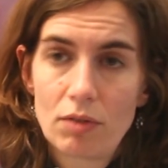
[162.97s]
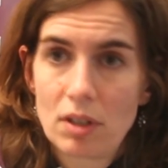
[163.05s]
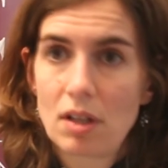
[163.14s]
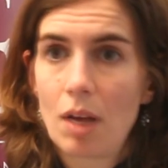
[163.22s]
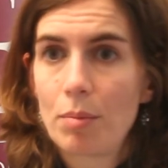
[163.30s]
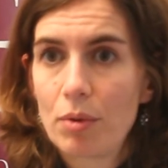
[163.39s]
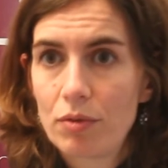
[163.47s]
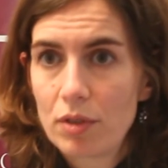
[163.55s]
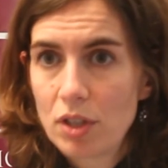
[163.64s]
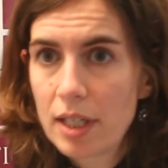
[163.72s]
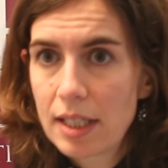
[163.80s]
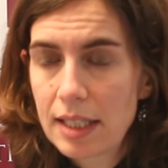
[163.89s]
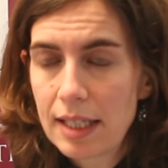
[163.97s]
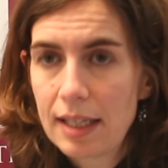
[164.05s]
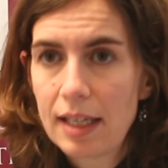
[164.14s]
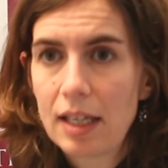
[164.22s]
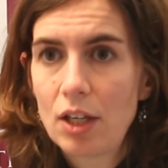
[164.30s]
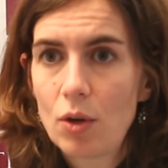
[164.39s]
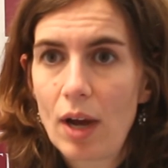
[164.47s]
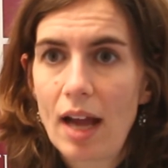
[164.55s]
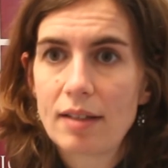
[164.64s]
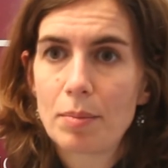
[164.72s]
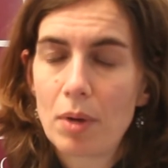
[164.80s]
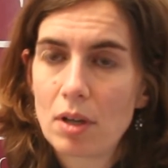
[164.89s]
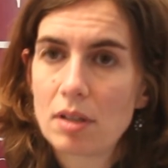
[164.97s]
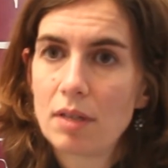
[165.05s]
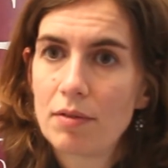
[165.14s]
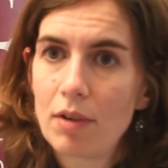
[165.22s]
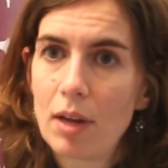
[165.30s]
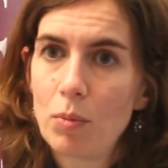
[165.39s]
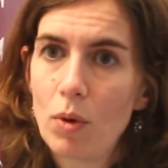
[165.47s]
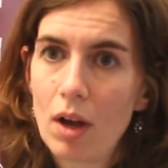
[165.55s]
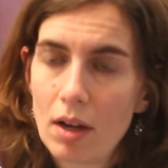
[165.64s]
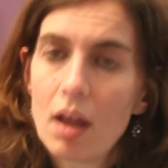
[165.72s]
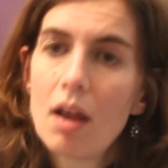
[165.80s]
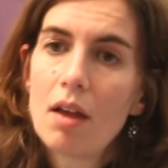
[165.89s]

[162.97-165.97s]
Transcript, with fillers: For example, fragility, the EU has a policy framework